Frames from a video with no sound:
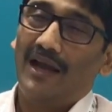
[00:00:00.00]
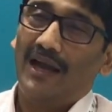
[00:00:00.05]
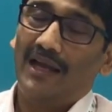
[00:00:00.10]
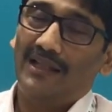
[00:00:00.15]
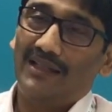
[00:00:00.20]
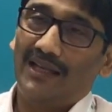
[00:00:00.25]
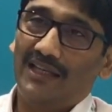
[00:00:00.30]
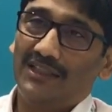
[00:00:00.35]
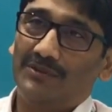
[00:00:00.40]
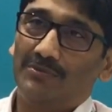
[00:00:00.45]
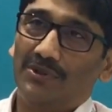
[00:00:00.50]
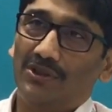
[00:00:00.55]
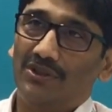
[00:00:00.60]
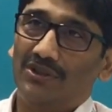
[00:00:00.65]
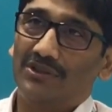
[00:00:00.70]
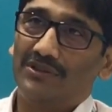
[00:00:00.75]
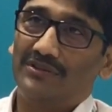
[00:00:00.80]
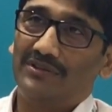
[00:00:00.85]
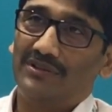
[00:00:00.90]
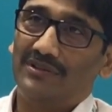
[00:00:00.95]
and that's
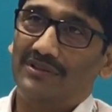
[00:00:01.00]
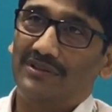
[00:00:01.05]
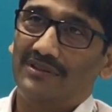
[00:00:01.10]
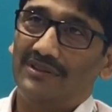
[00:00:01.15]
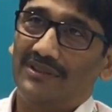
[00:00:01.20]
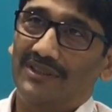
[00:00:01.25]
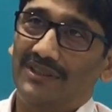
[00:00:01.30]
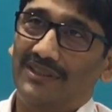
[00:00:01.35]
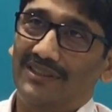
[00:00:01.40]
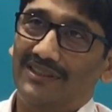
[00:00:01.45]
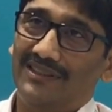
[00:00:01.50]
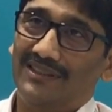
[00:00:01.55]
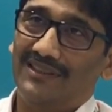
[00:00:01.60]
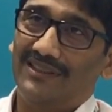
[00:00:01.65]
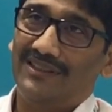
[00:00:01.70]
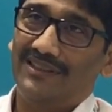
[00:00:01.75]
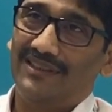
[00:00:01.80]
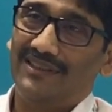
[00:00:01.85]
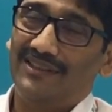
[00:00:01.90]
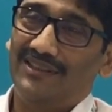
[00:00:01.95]
because
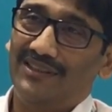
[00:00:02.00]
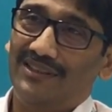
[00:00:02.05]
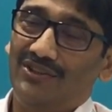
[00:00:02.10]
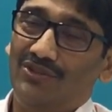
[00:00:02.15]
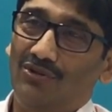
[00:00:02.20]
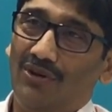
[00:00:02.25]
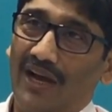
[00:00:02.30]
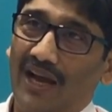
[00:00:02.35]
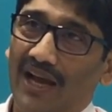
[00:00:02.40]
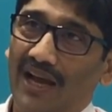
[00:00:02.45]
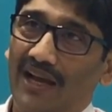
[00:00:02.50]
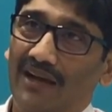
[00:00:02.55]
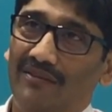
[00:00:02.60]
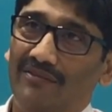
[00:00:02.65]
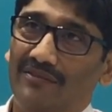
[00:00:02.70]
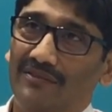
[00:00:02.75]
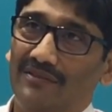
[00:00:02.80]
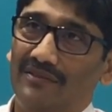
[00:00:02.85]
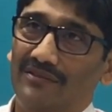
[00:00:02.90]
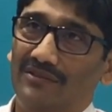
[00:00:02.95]
you
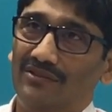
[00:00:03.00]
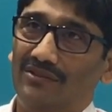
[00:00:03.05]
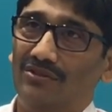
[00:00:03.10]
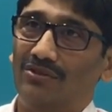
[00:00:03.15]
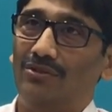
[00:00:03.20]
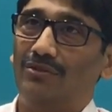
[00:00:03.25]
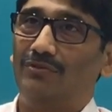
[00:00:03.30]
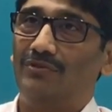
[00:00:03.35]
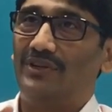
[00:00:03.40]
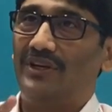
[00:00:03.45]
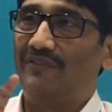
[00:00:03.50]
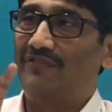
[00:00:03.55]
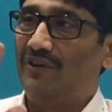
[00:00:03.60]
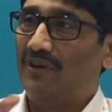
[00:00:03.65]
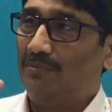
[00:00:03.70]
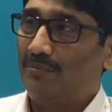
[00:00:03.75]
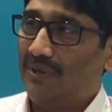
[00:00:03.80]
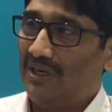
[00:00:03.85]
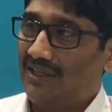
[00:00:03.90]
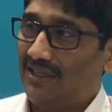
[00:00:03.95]
have,
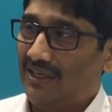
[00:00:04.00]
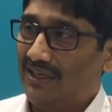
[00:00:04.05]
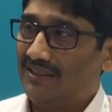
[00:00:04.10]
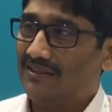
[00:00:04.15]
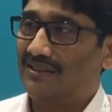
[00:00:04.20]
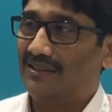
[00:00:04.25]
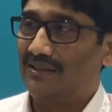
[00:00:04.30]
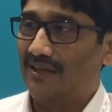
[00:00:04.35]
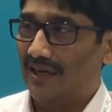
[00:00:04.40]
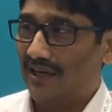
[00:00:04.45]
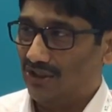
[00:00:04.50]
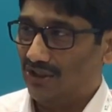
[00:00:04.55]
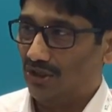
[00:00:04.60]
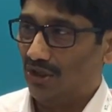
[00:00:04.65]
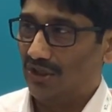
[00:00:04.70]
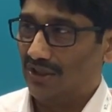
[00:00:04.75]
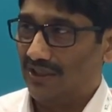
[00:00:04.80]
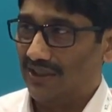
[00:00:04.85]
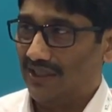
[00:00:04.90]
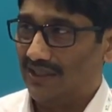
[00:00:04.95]
different metrics in large
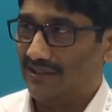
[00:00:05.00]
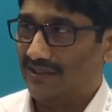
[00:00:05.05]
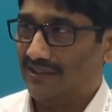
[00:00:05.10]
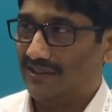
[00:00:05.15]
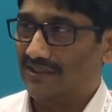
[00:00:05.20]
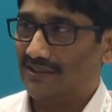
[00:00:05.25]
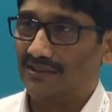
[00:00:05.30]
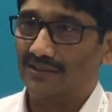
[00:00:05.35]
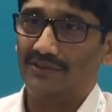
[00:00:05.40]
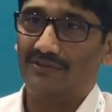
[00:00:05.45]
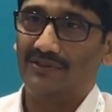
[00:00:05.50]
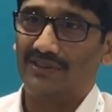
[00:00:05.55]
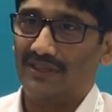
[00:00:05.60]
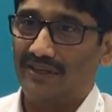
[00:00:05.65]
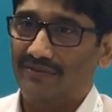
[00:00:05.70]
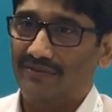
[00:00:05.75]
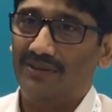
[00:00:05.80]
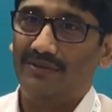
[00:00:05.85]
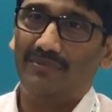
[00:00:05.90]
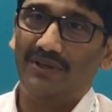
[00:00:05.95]
organizations which
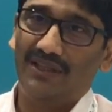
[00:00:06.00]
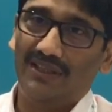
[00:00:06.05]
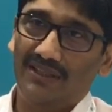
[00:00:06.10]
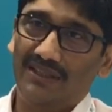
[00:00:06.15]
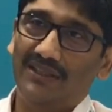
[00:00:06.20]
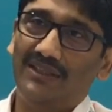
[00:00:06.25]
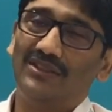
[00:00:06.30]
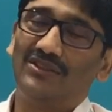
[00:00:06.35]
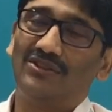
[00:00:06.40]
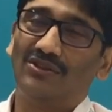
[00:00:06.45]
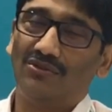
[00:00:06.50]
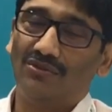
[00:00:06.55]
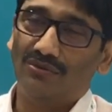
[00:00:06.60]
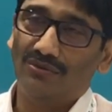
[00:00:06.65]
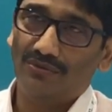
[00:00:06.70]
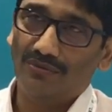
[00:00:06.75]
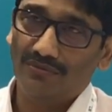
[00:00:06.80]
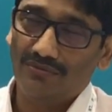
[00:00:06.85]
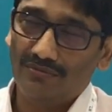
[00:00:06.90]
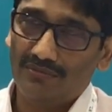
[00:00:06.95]
everybody needs
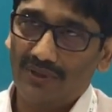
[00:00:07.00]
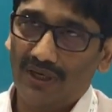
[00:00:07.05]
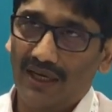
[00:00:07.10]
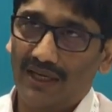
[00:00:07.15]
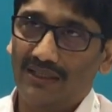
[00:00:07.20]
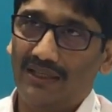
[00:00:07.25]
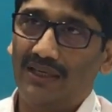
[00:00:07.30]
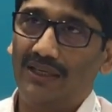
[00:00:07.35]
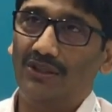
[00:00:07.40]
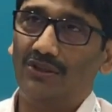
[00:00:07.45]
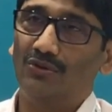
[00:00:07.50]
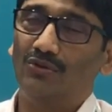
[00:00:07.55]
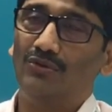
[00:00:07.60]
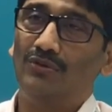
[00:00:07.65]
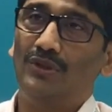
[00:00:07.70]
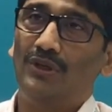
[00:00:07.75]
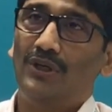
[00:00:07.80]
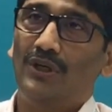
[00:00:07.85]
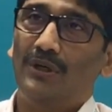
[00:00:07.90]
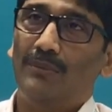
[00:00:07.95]
to adhere to.
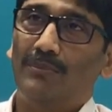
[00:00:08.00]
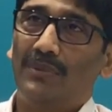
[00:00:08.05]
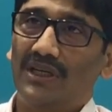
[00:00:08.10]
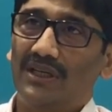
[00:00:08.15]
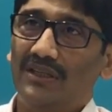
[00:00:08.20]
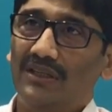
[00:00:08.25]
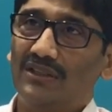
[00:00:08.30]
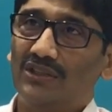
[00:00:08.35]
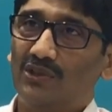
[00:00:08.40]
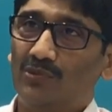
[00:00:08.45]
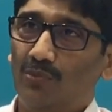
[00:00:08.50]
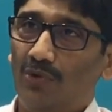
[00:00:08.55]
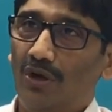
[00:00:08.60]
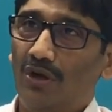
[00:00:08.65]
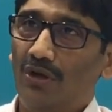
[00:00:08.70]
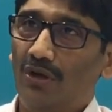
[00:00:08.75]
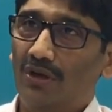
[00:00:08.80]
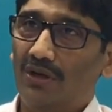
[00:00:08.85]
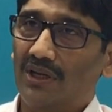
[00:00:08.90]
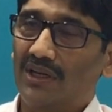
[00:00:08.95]
But in a
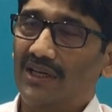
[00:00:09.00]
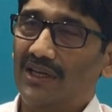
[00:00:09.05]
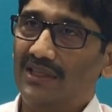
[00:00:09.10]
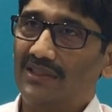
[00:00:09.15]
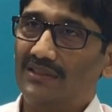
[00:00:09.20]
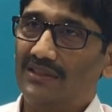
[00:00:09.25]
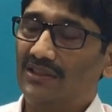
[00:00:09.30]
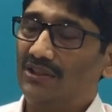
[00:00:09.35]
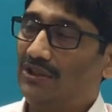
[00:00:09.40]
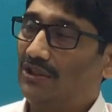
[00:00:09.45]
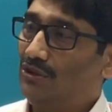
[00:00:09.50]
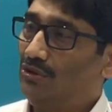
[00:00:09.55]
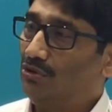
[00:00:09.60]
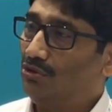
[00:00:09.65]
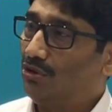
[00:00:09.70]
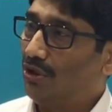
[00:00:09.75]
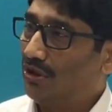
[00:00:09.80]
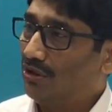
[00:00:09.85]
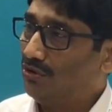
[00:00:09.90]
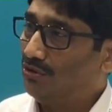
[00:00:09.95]
small organization, you
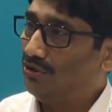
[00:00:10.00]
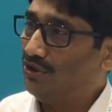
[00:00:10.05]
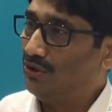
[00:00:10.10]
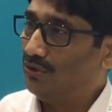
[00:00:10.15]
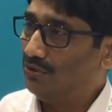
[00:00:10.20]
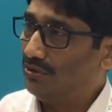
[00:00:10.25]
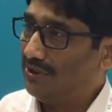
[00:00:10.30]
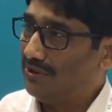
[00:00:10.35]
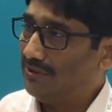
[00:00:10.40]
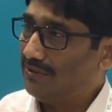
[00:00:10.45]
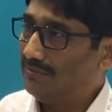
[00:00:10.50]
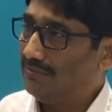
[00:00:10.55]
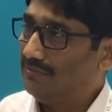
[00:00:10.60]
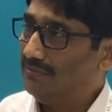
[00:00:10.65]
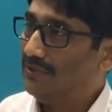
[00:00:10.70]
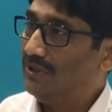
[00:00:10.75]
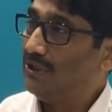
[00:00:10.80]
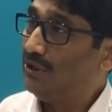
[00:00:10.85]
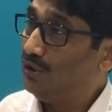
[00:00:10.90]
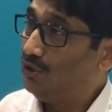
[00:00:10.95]
talk to the owner, you